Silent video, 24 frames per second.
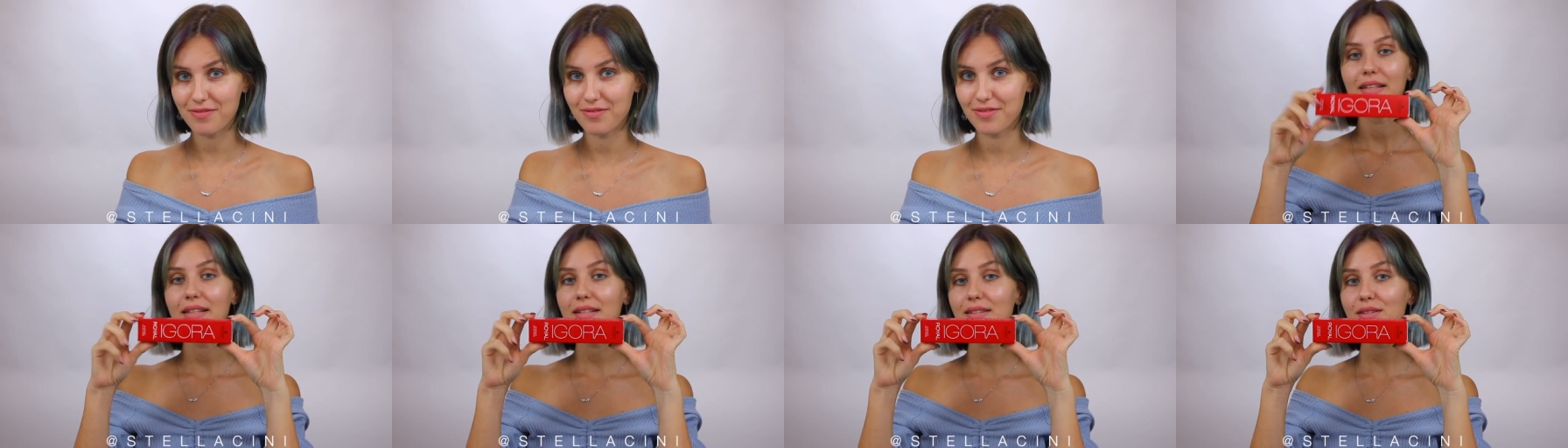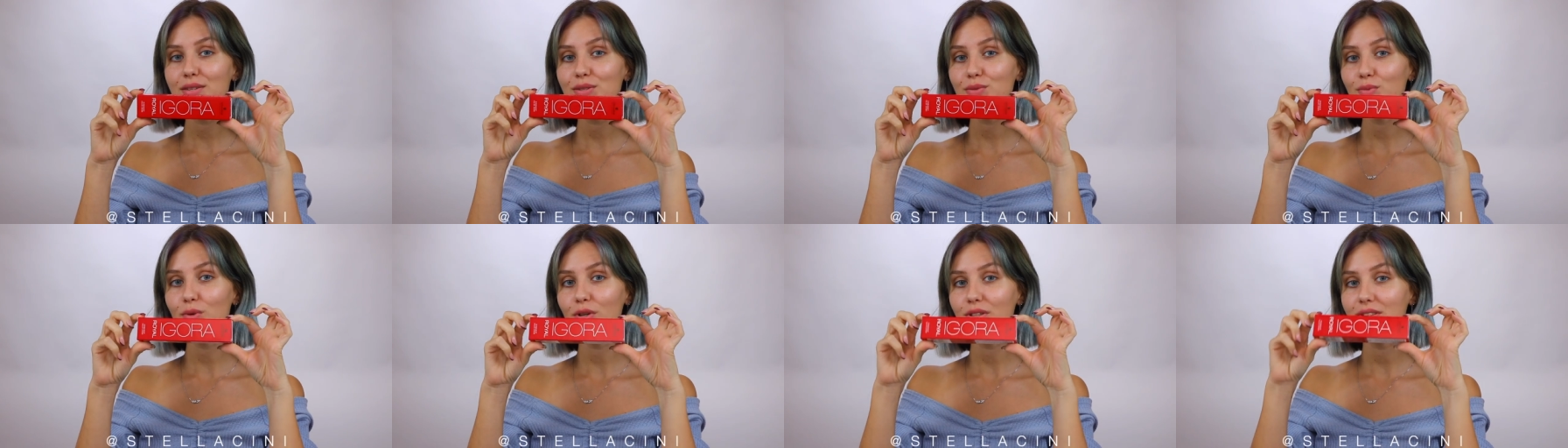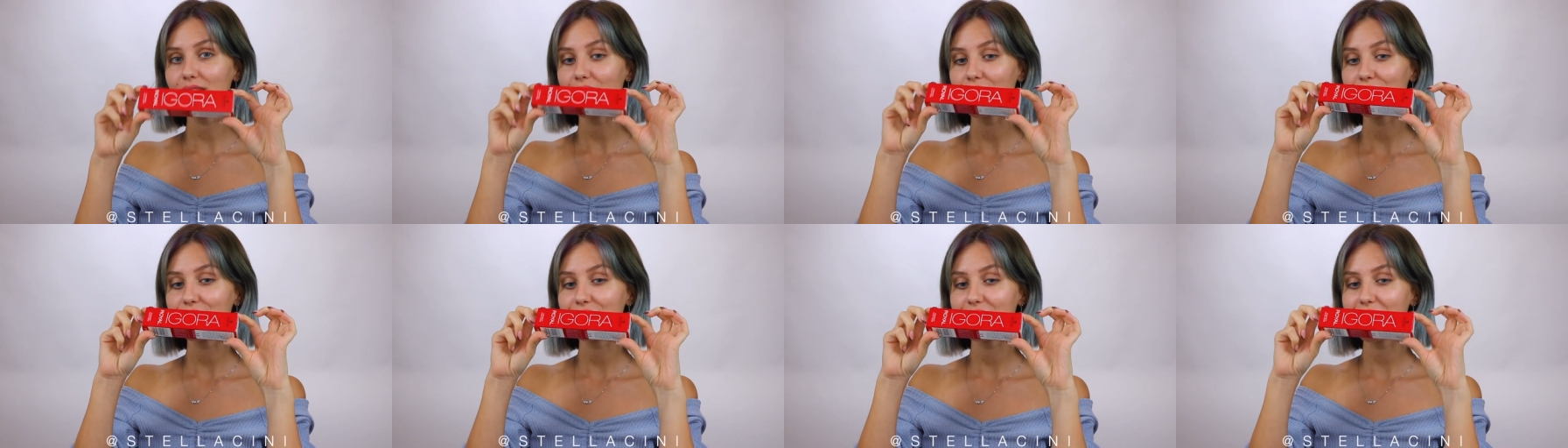This is what
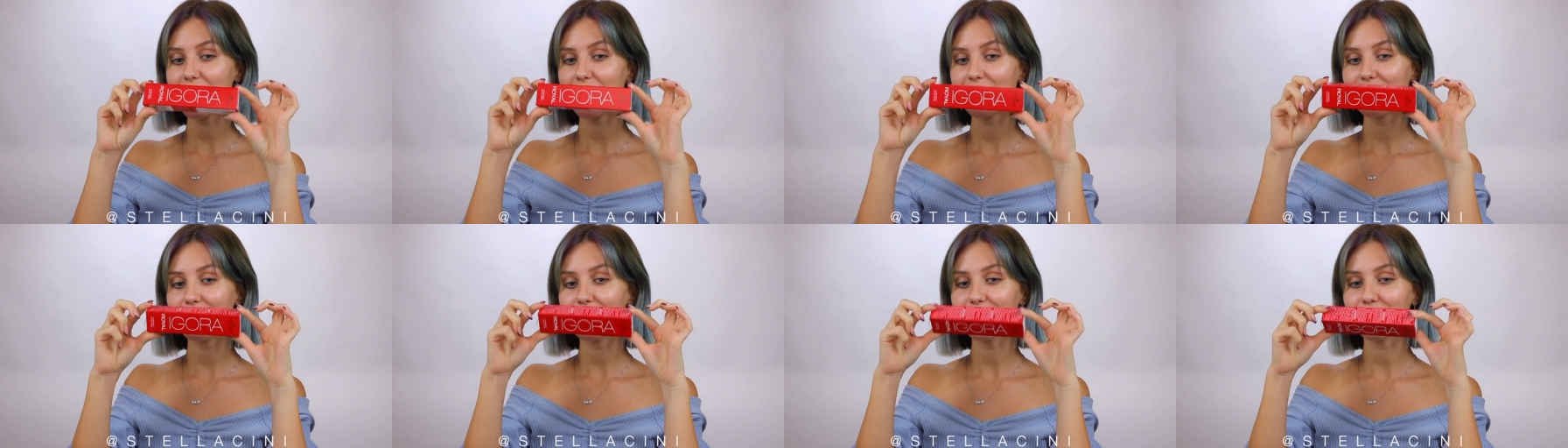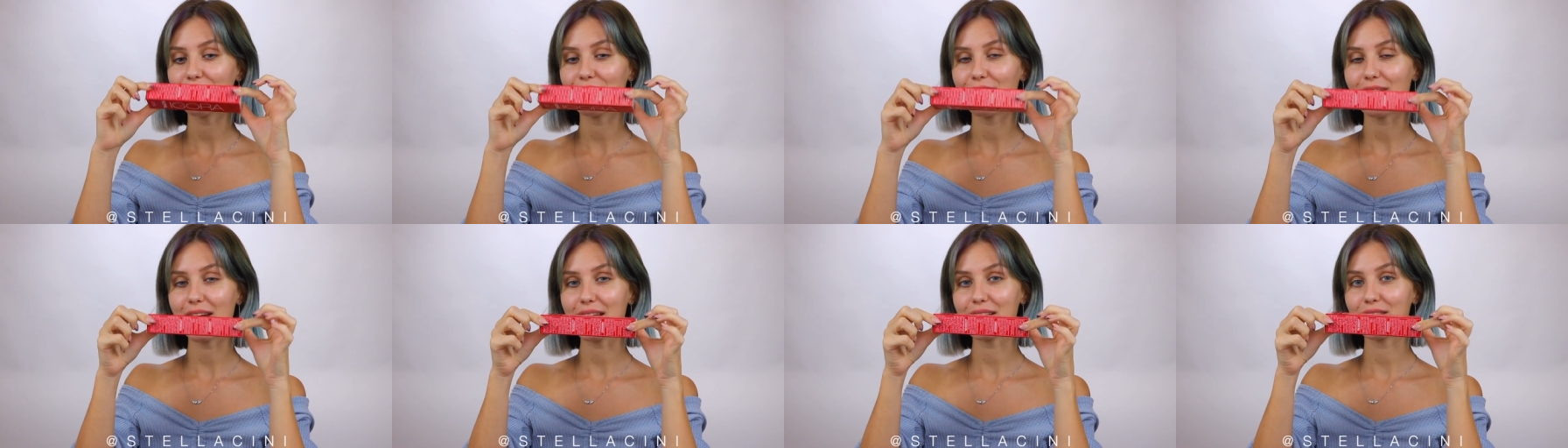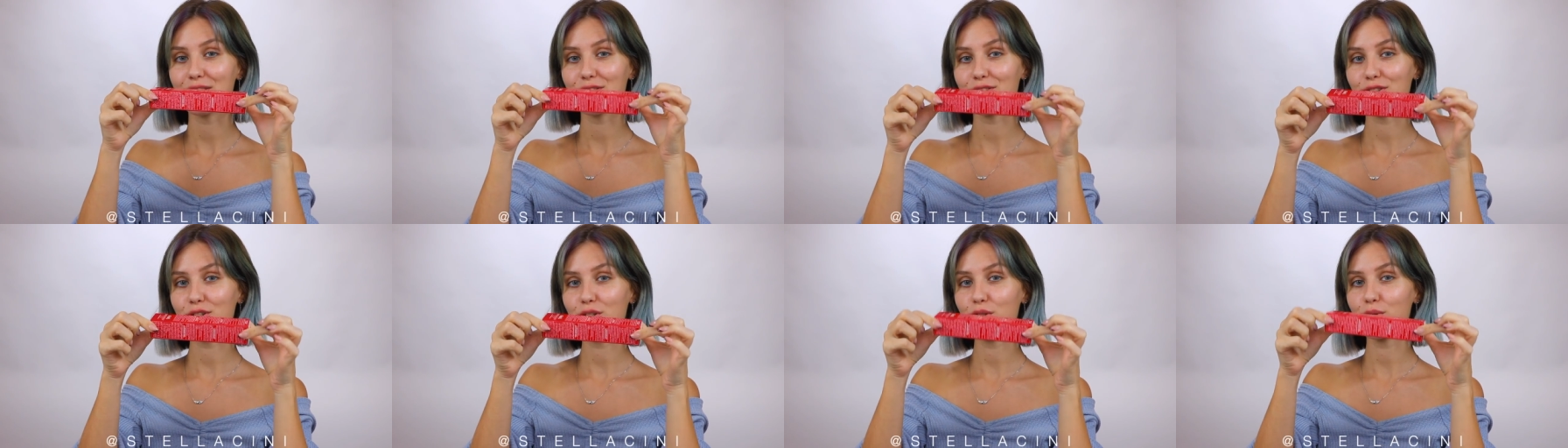a salon grade
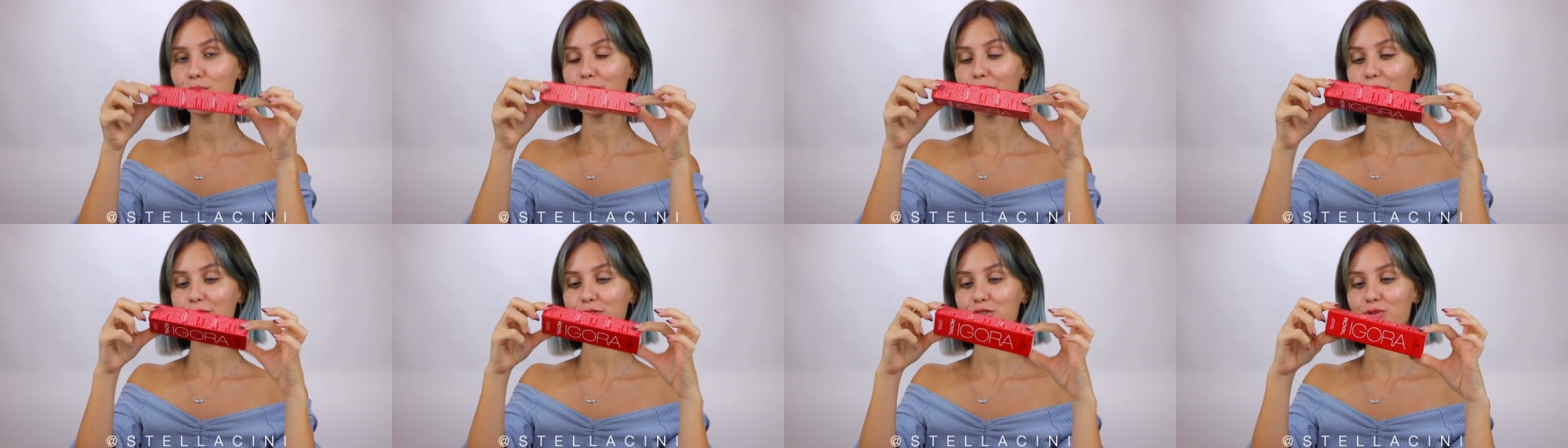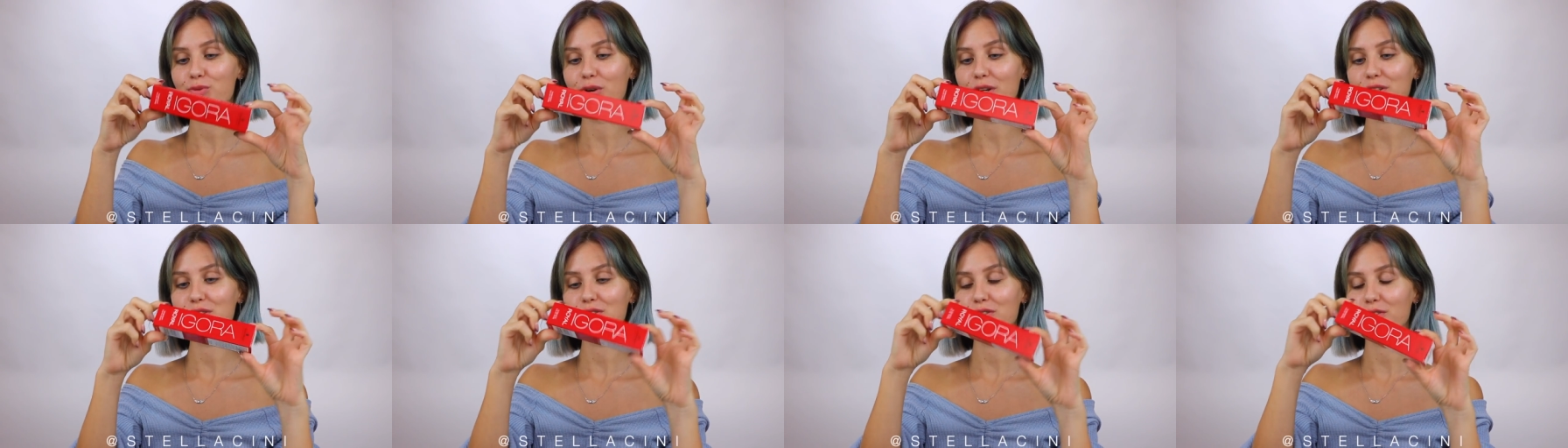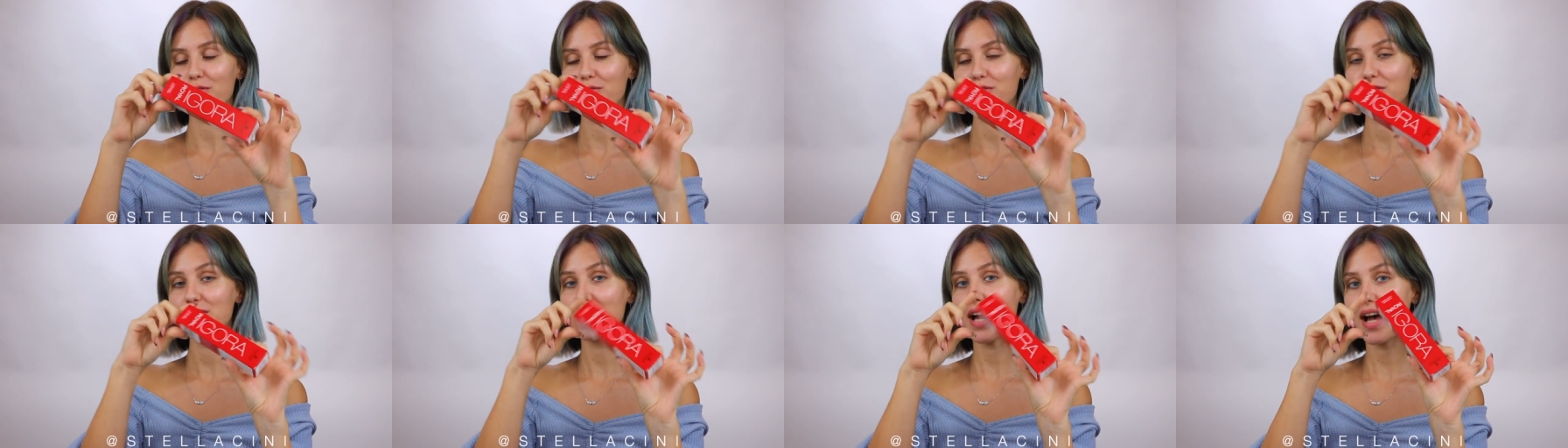tube of
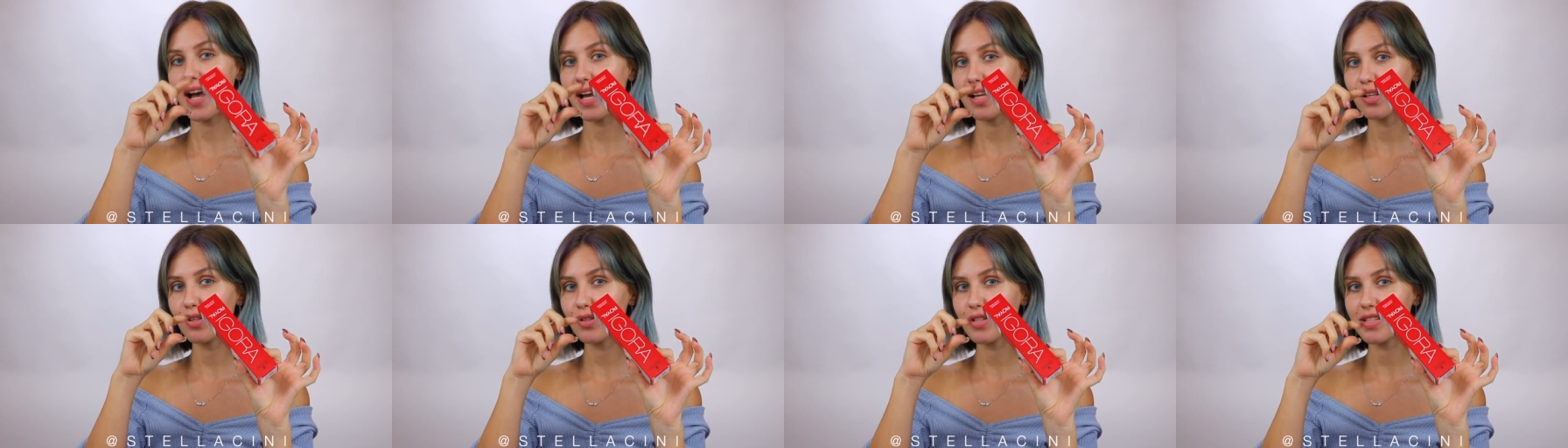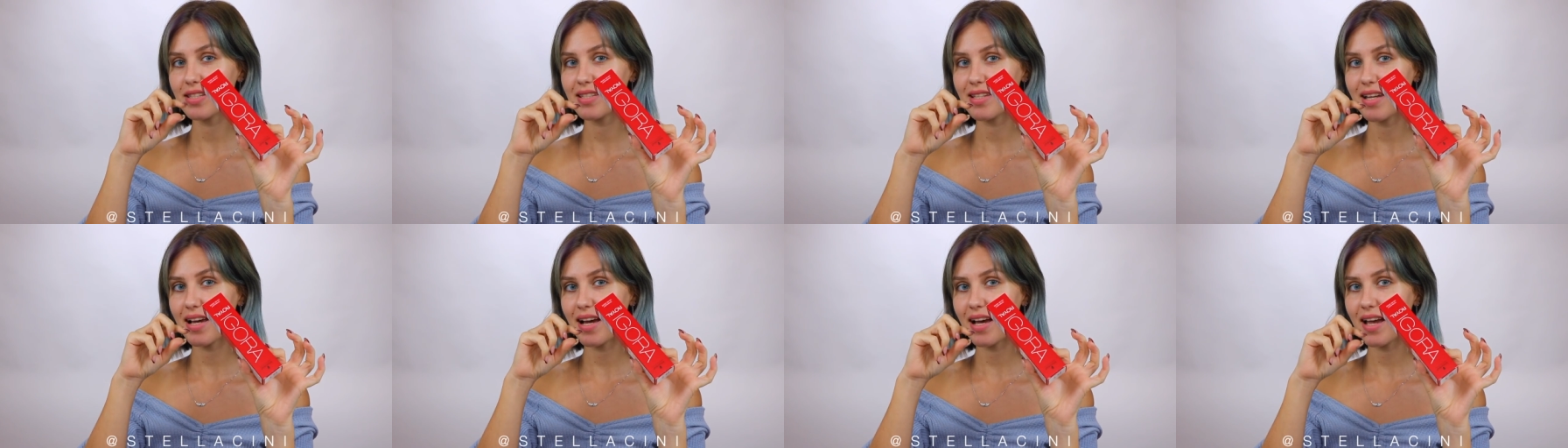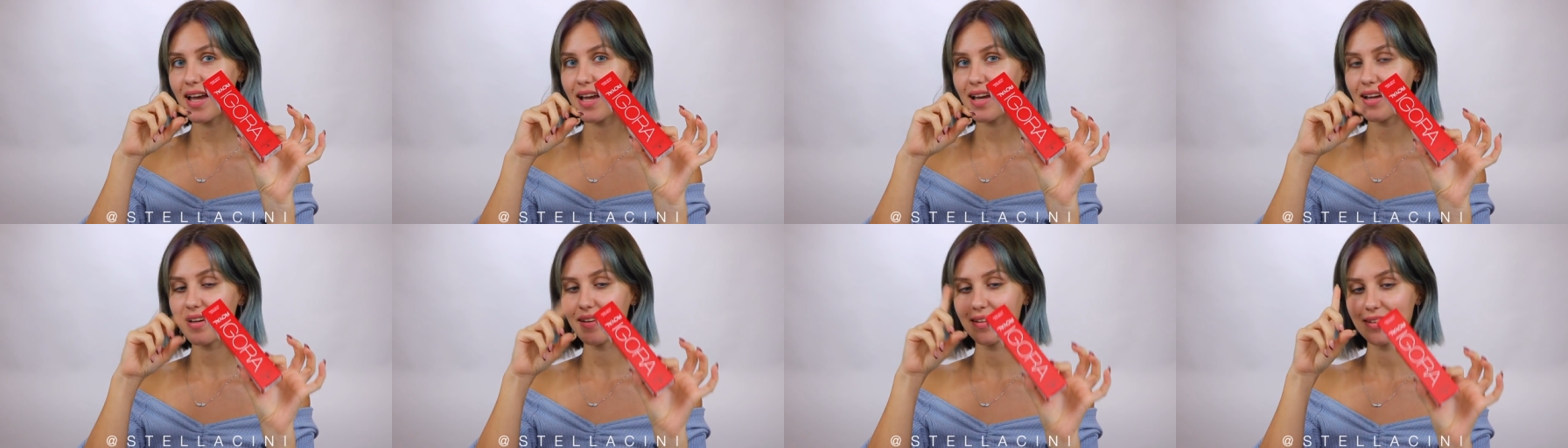Schwarzkopf dye looks
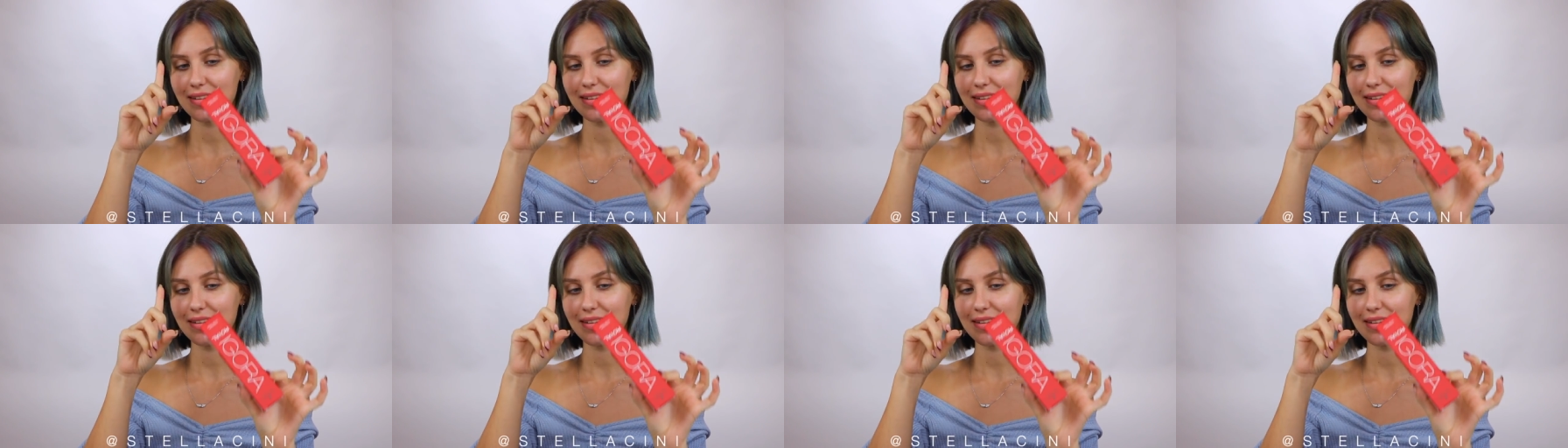like.